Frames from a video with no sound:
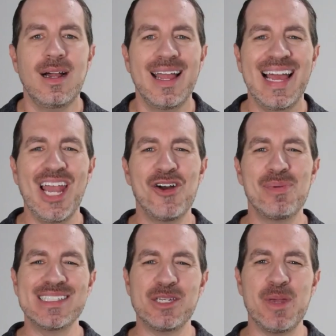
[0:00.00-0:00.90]
Hello,
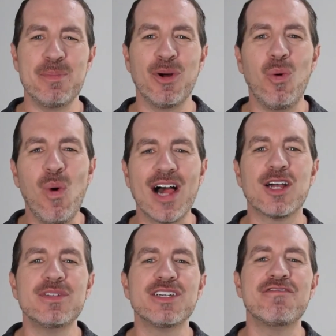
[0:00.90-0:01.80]
busy people.
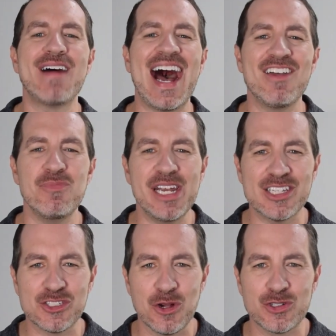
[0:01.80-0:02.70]
Welcome to
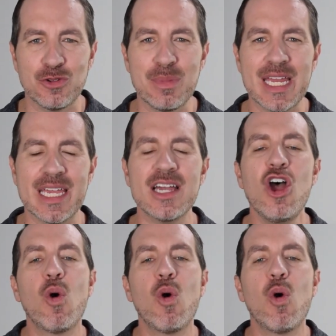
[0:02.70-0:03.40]
5-Minute Social Media,